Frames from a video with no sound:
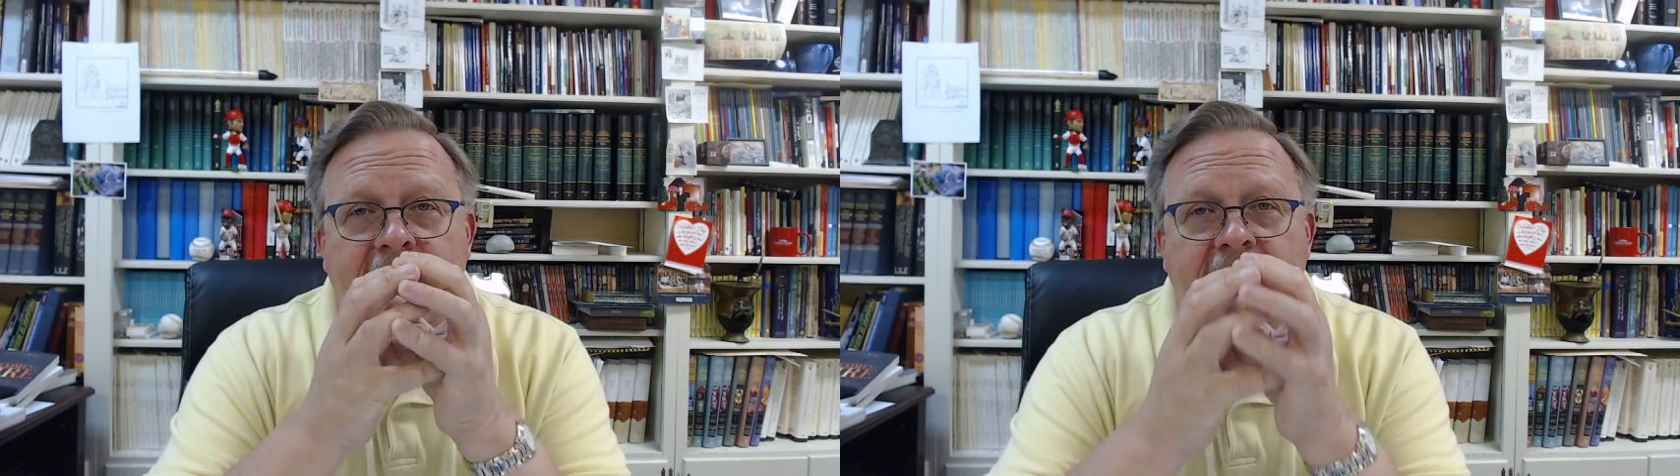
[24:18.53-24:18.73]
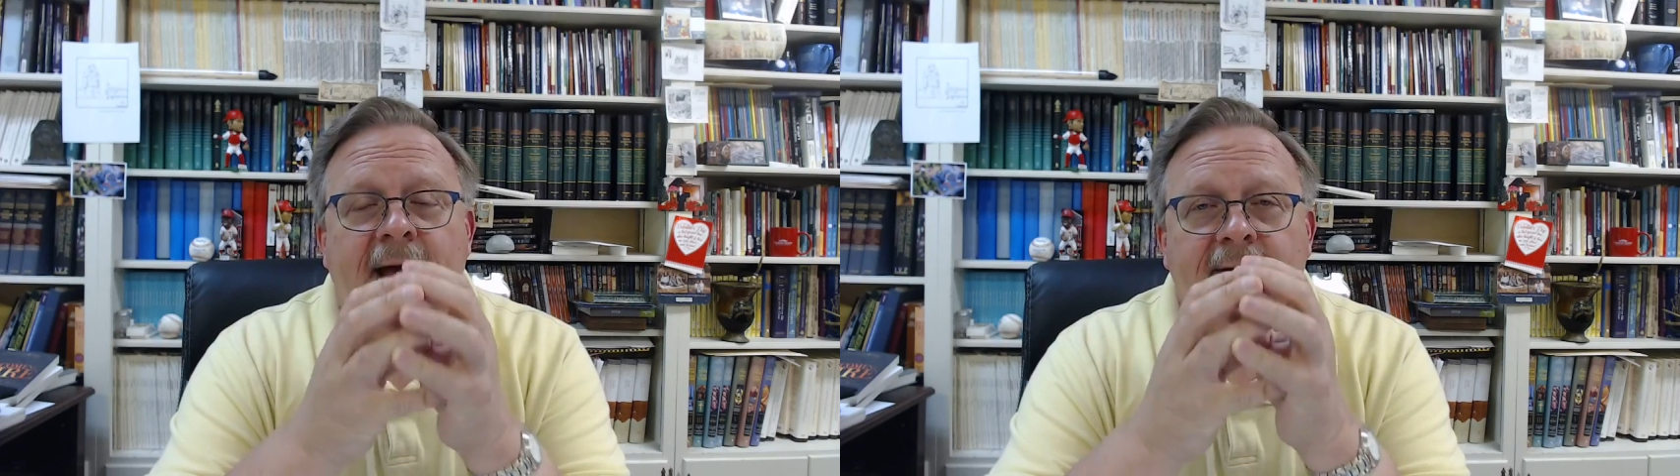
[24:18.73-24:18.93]

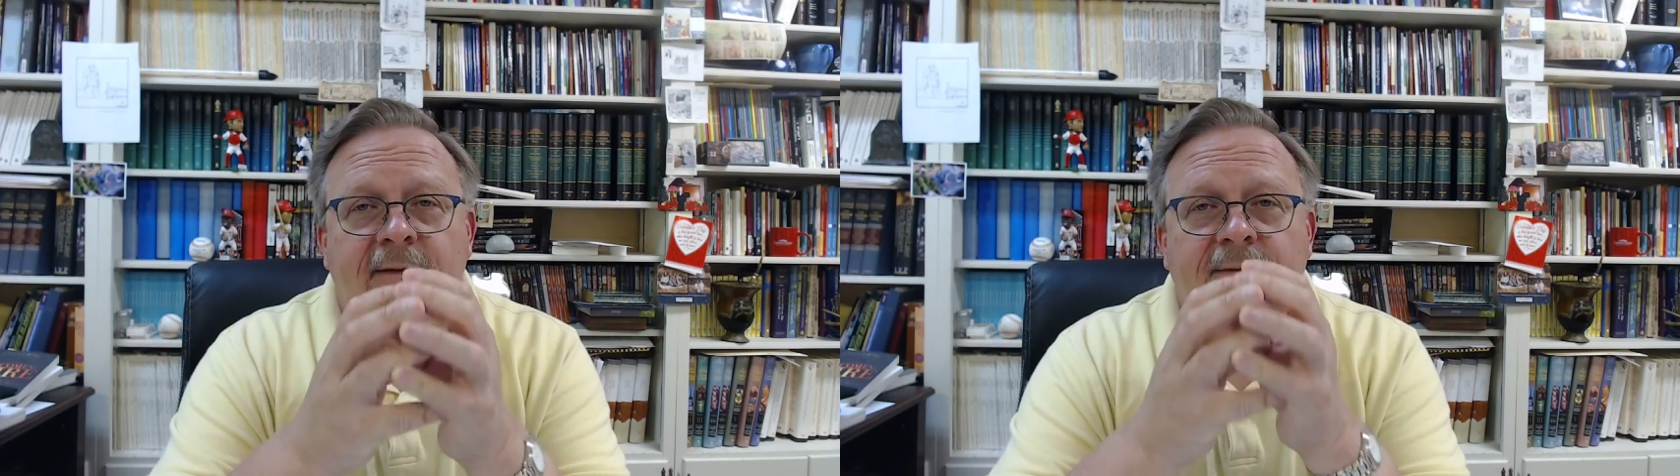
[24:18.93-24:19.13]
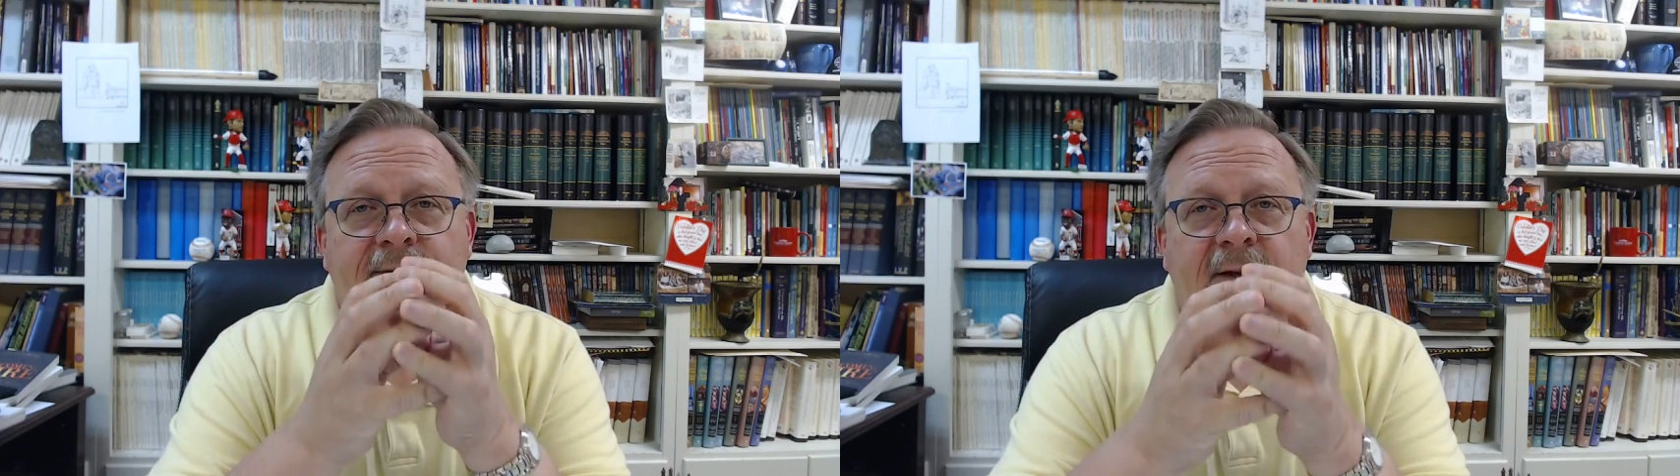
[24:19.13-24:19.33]
out
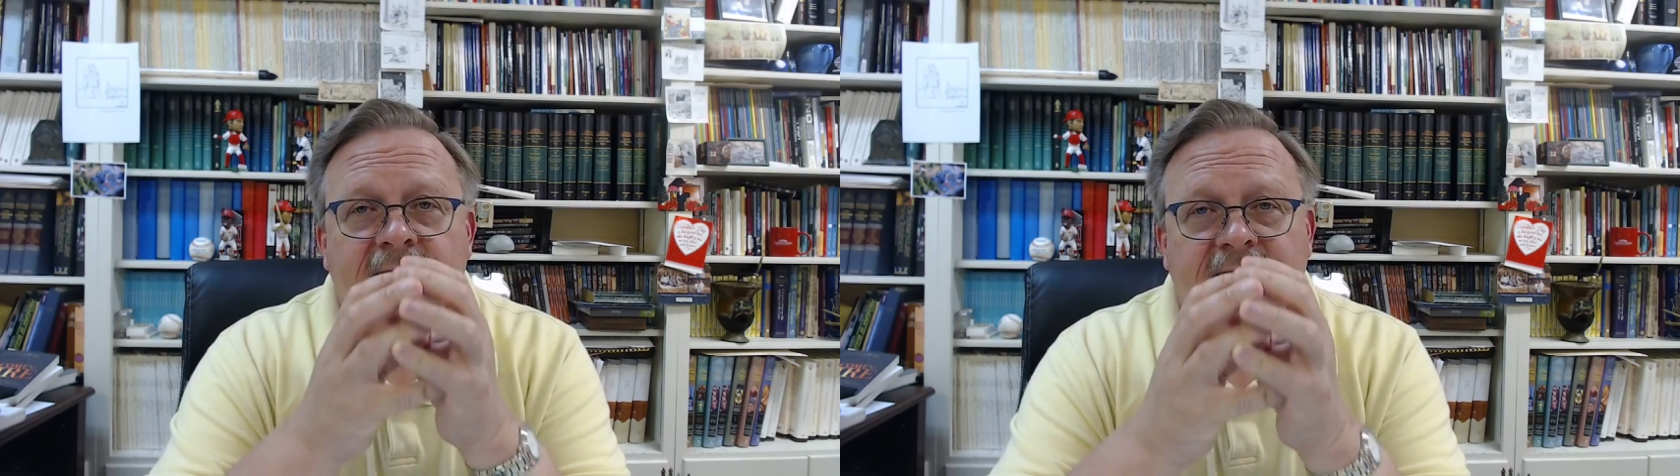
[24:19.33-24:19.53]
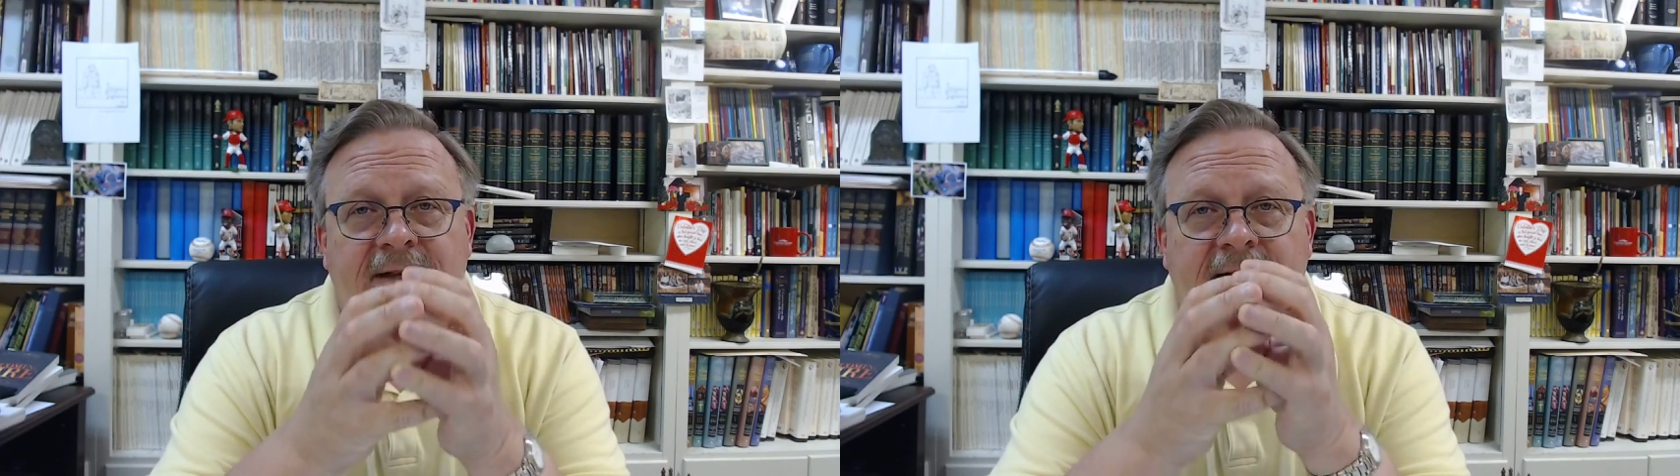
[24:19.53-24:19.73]
of
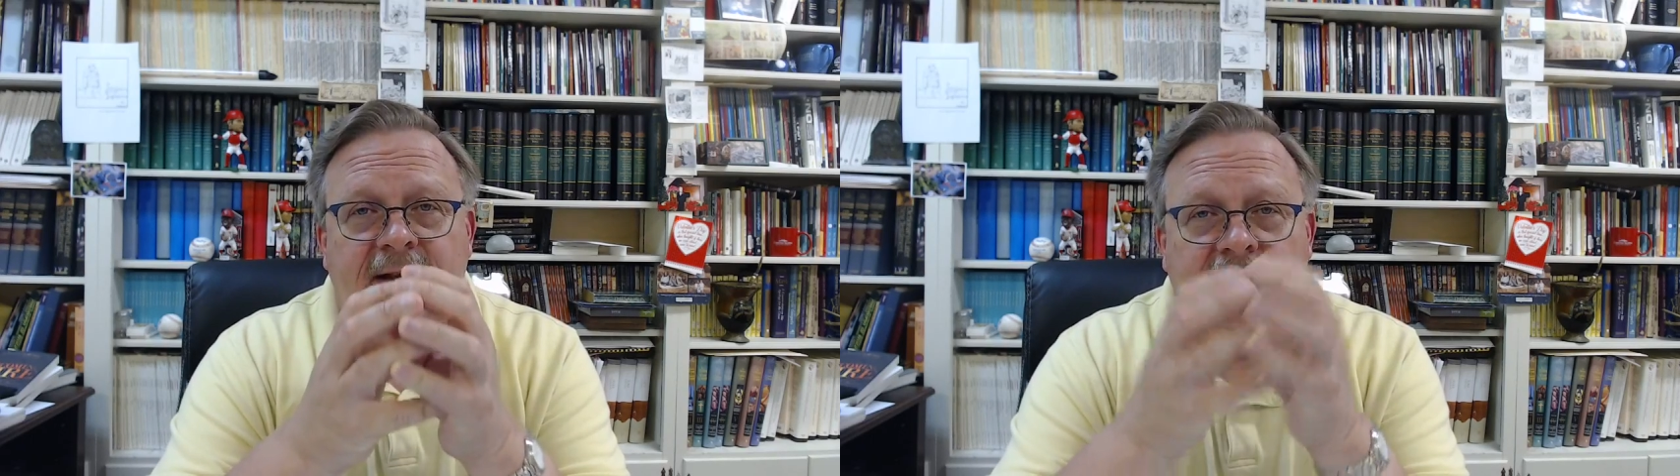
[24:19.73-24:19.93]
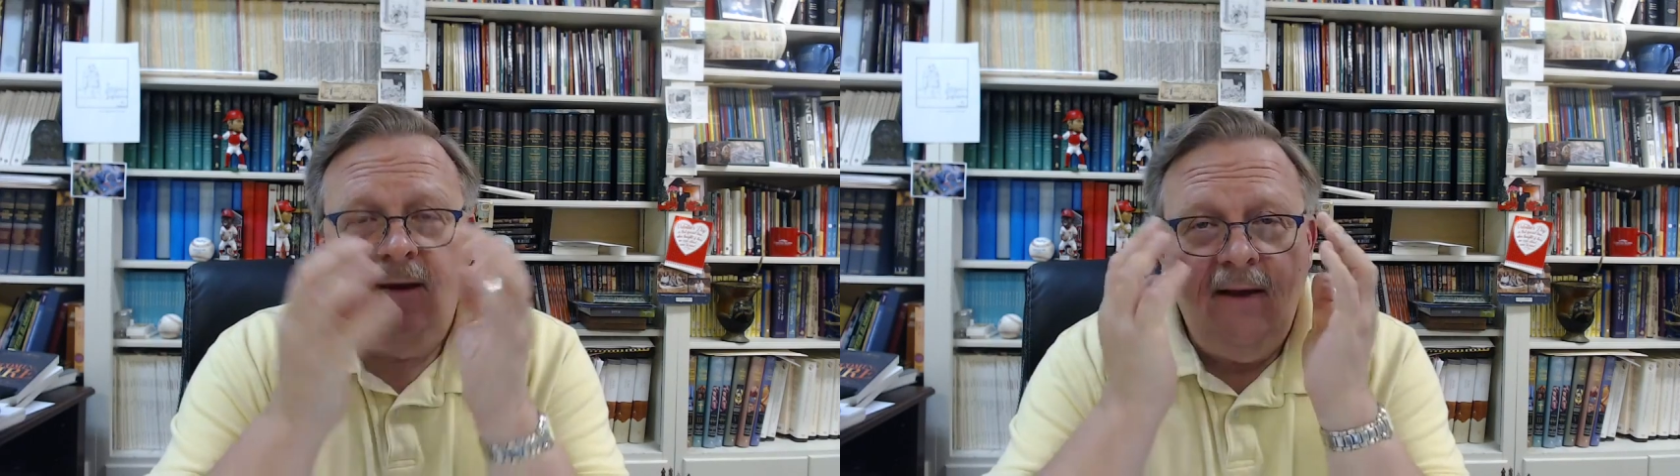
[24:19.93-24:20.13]
a sling.